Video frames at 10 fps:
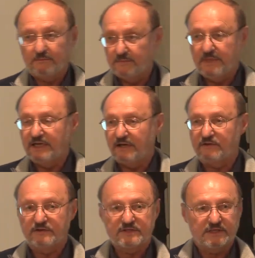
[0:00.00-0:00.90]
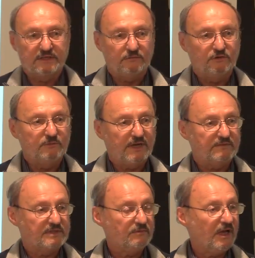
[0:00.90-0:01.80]
many others in the room
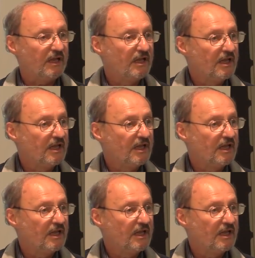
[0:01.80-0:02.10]
have as well,